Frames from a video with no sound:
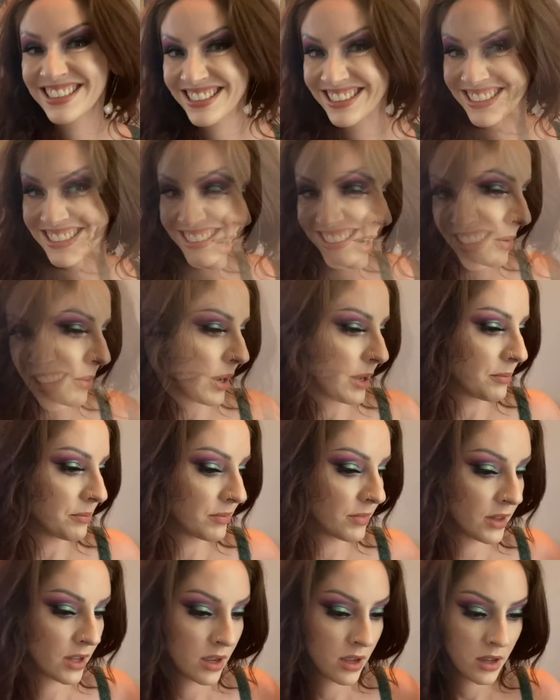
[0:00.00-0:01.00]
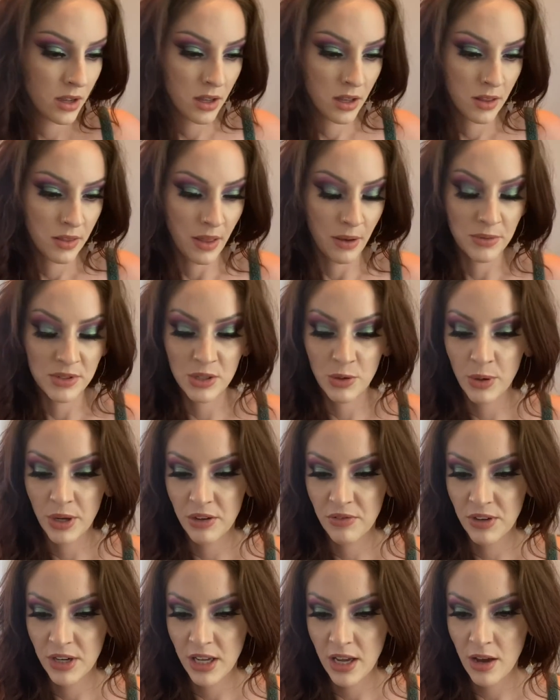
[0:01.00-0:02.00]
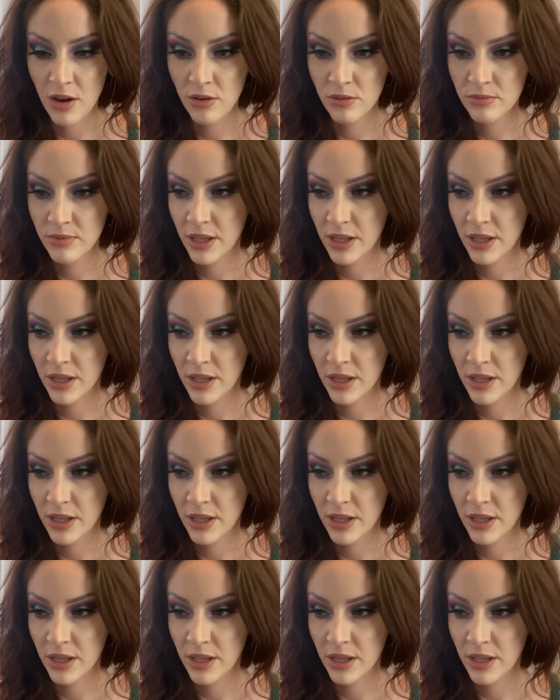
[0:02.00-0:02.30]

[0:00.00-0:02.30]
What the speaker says: Anyway, that was a quick video.